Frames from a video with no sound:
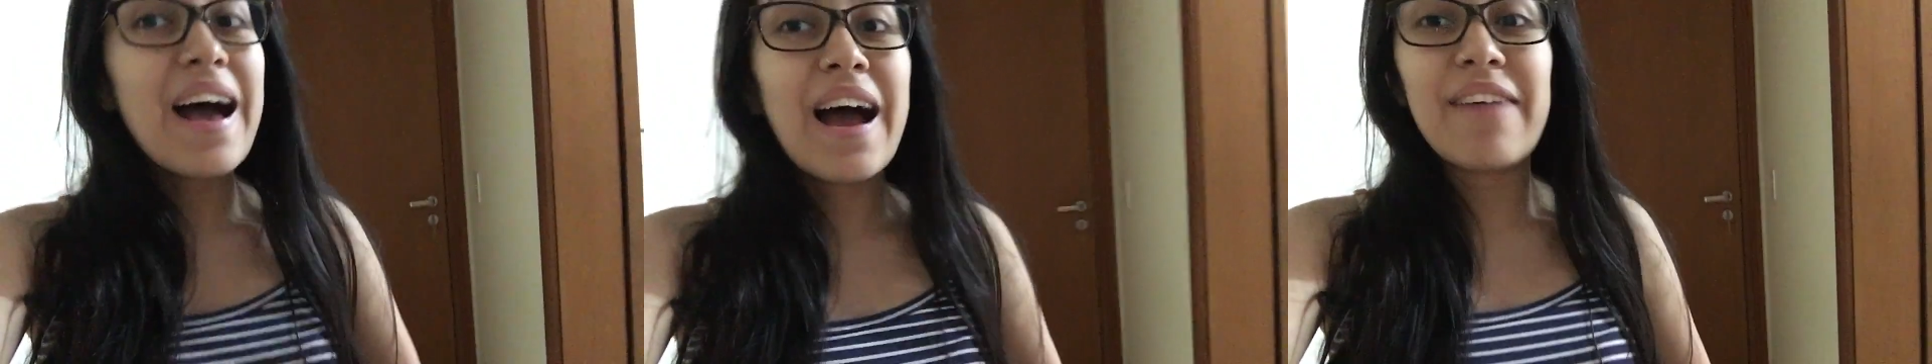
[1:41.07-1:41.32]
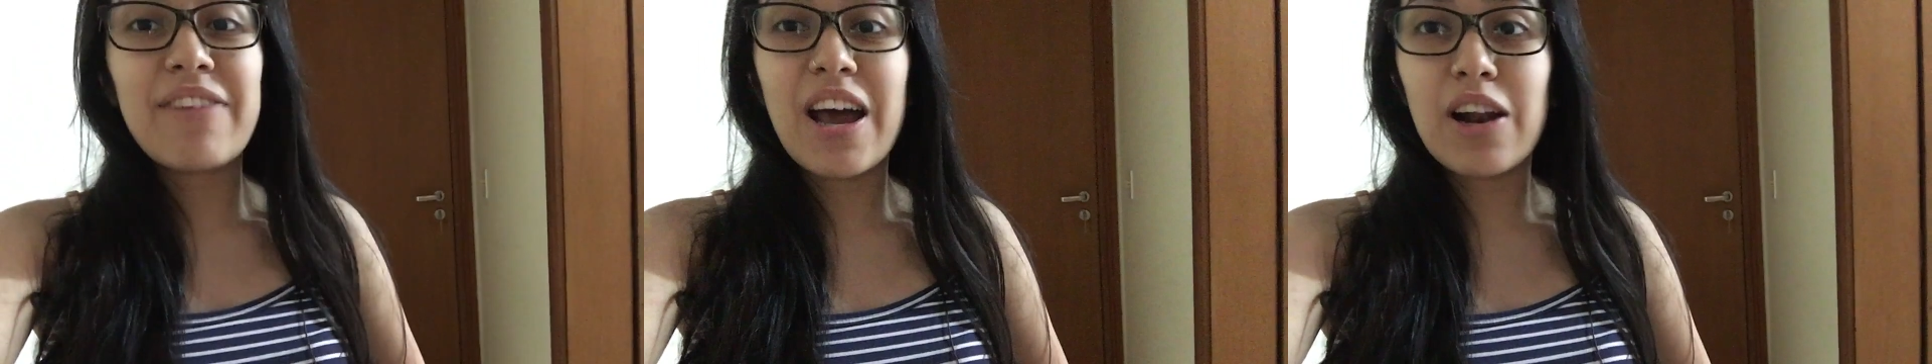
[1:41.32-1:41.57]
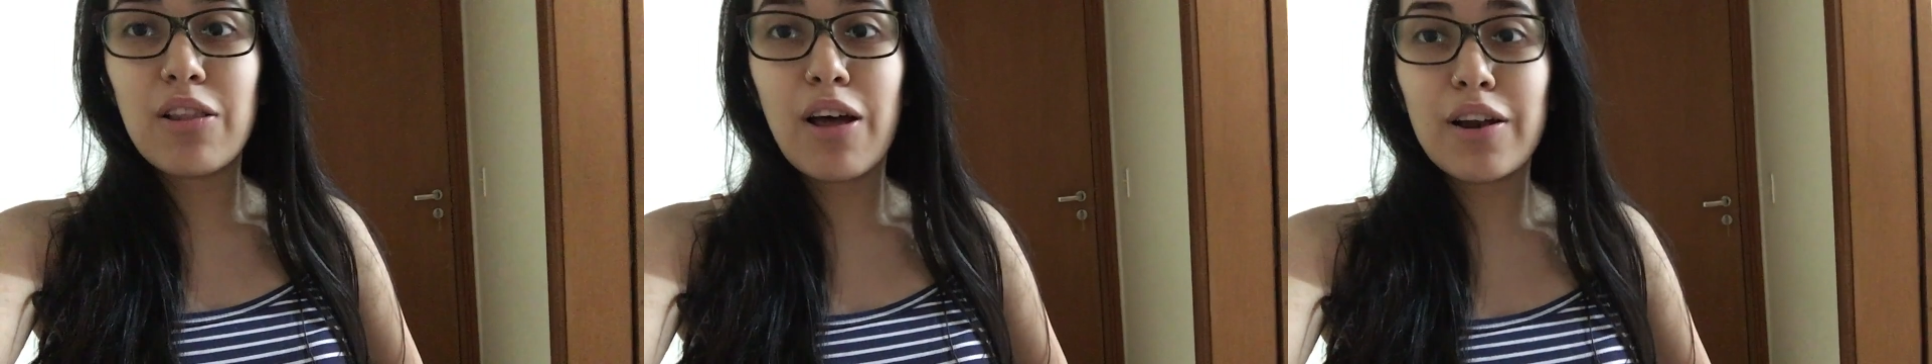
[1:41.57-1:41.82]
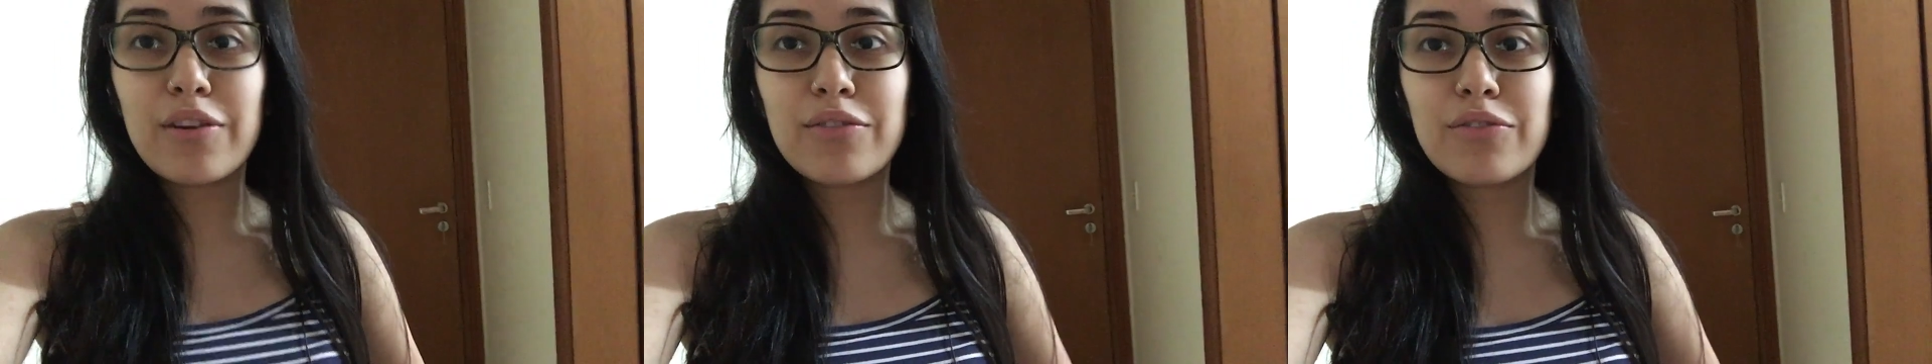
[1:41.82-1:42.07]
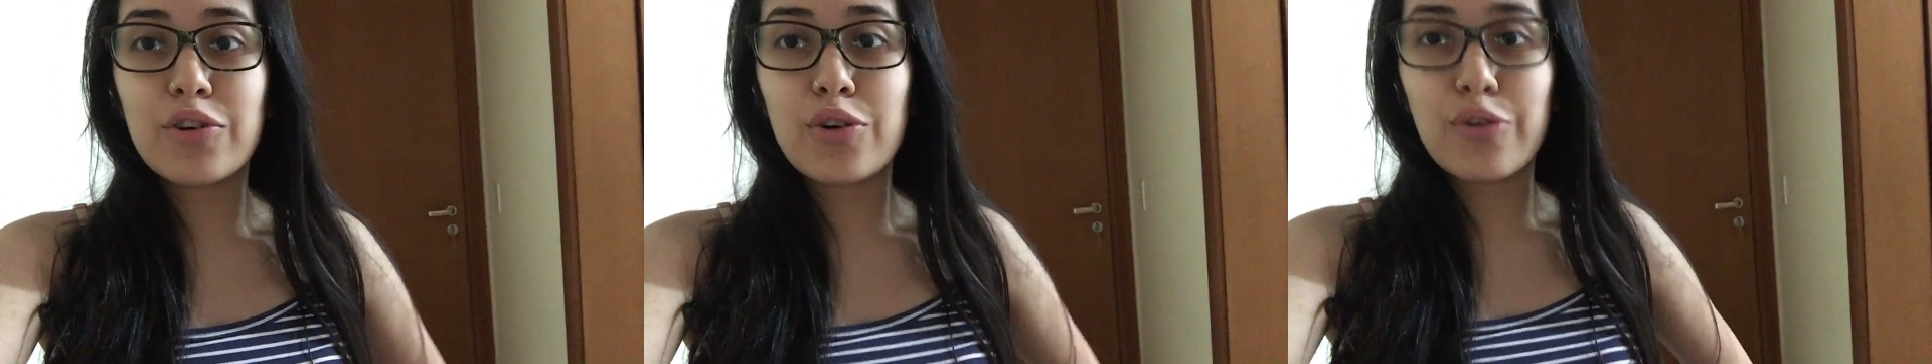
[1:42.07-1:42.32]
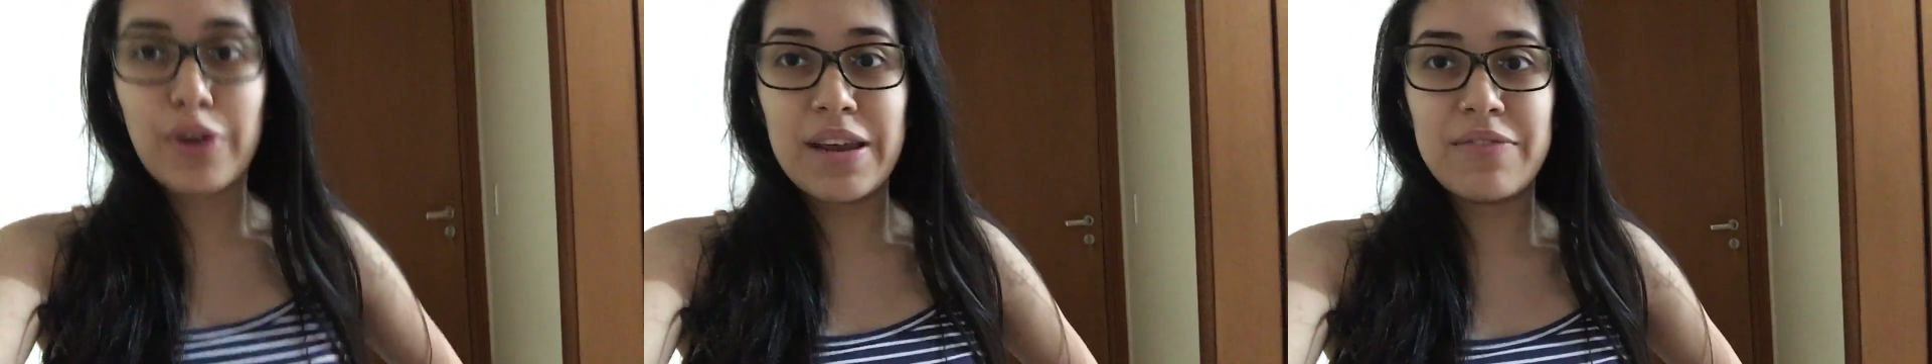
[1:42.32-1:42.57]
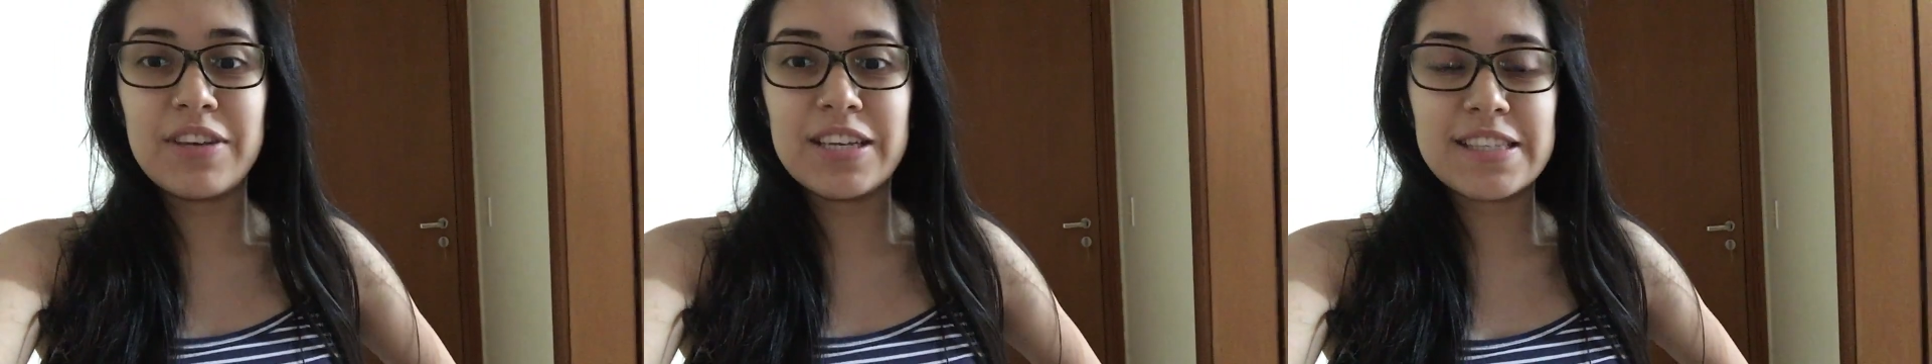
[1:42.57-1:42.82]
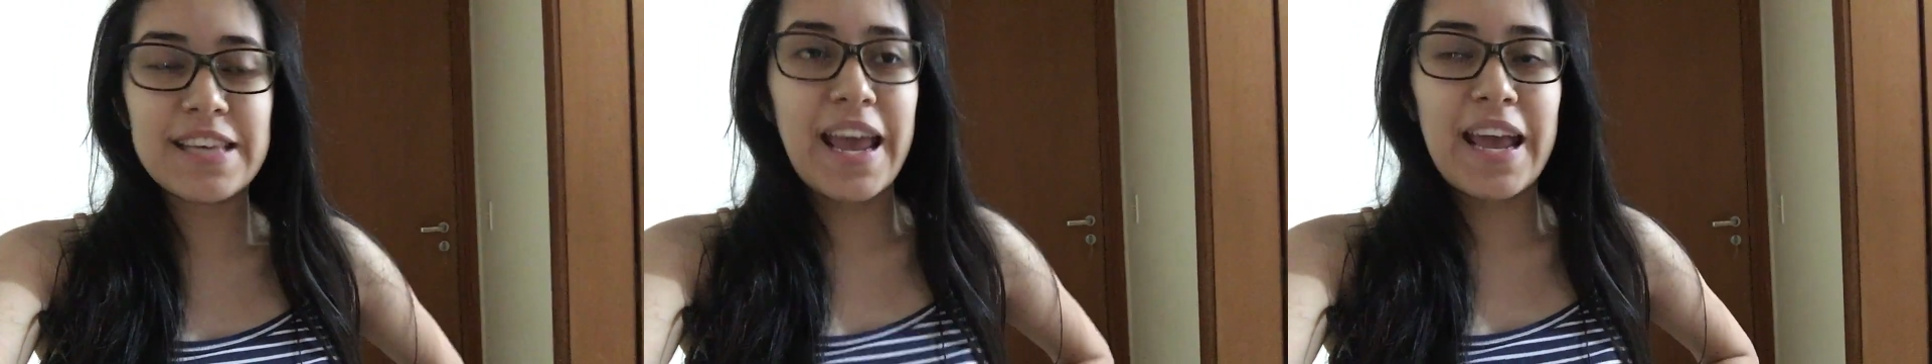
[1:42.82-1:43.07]
I've had a lot of
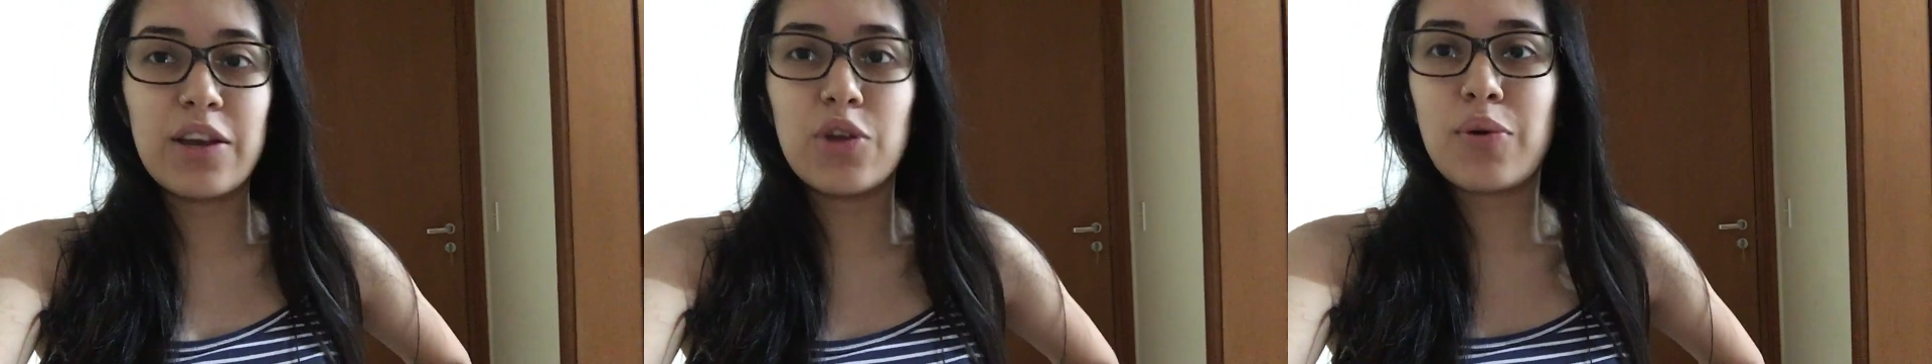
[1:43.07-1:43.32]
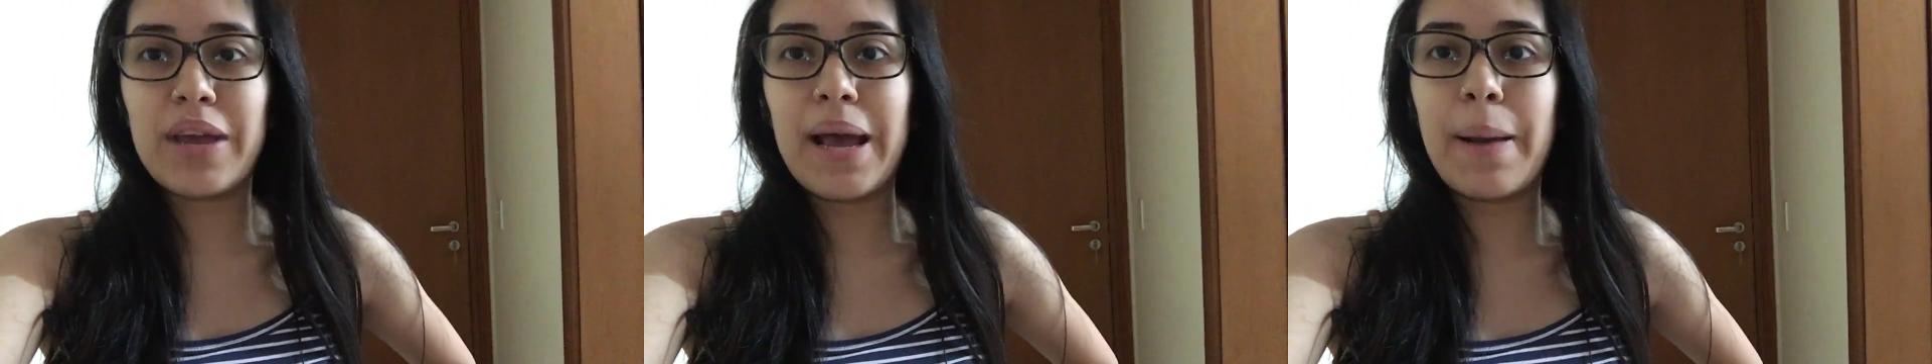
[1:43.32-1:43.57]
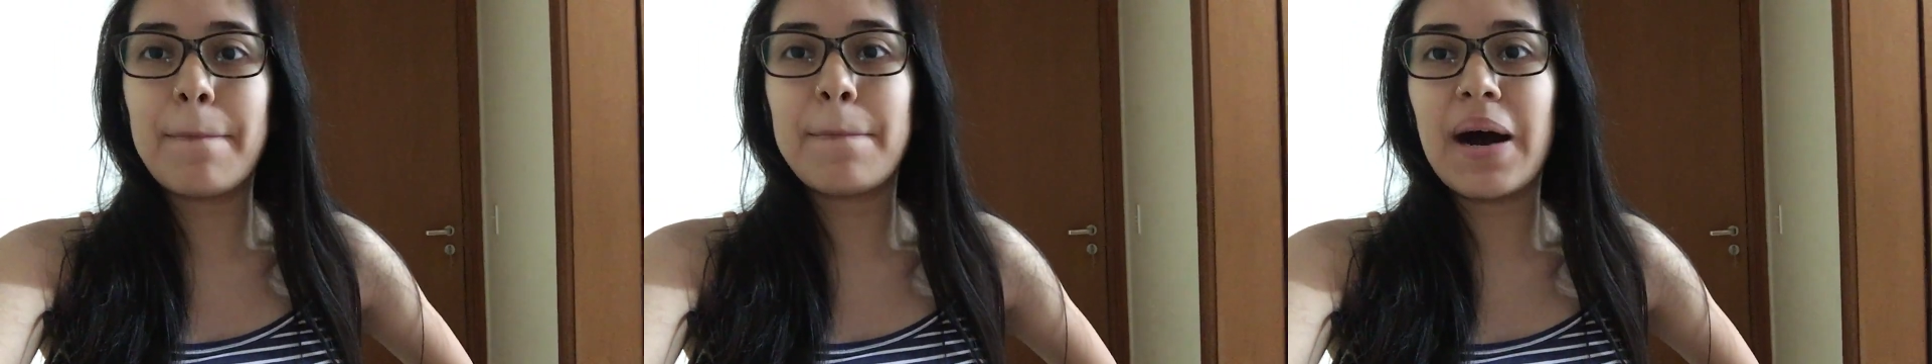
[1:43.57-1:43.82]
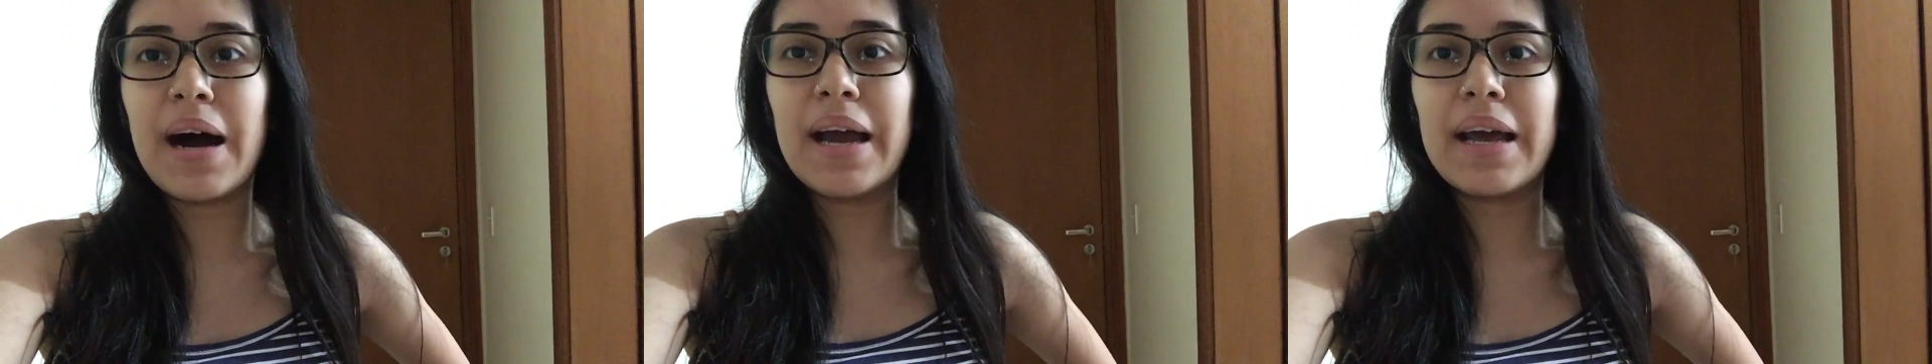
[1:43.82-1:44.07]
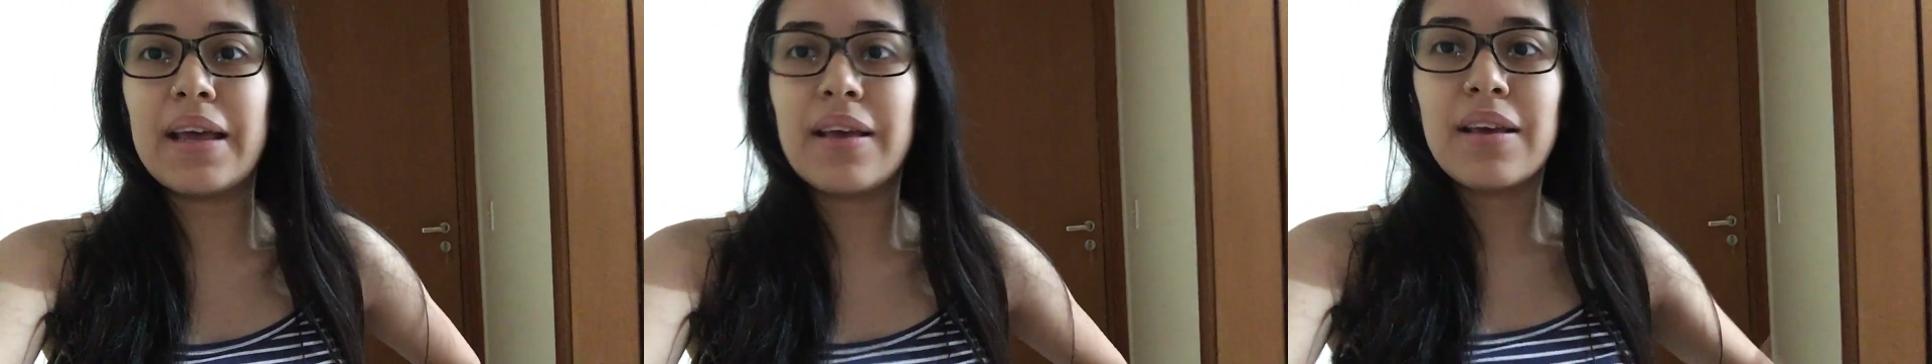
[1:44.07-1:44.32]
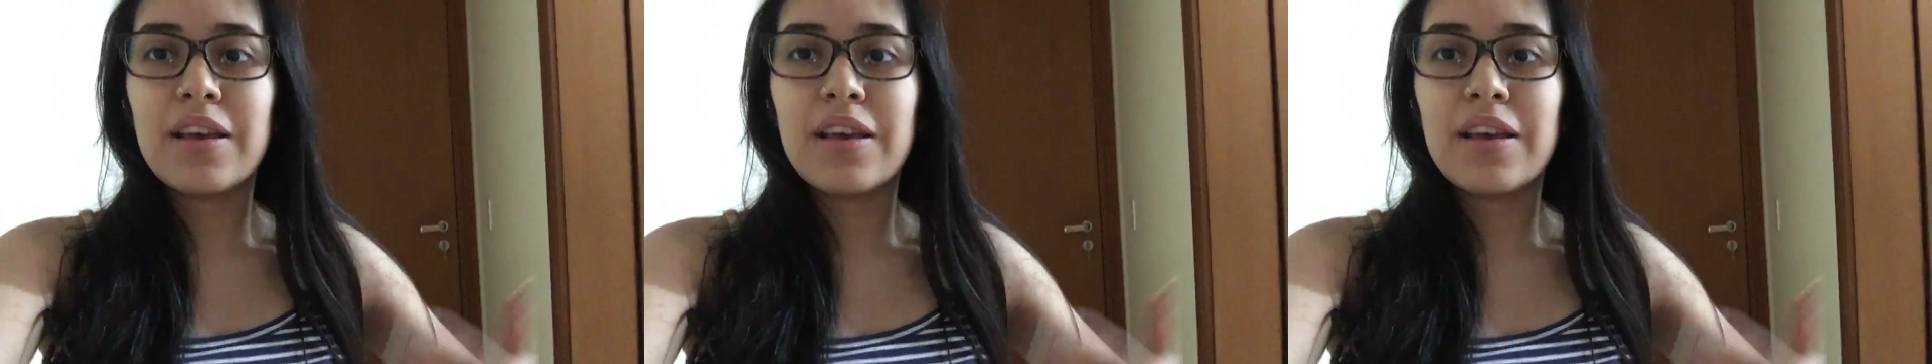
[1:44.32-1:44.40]
cravings and you can't buy